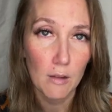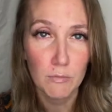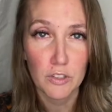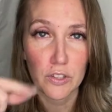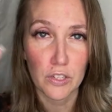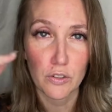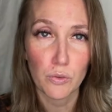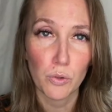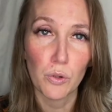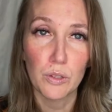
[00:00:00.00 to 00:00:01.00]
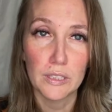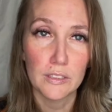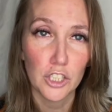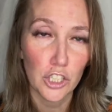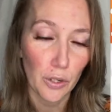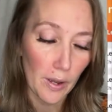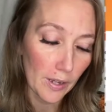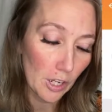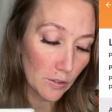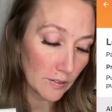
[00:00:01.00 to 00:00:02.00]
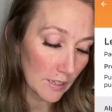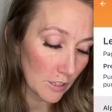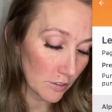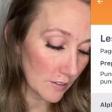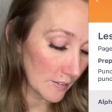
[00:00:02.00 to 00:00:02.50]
just going to scroll and show you how it goes. And there's this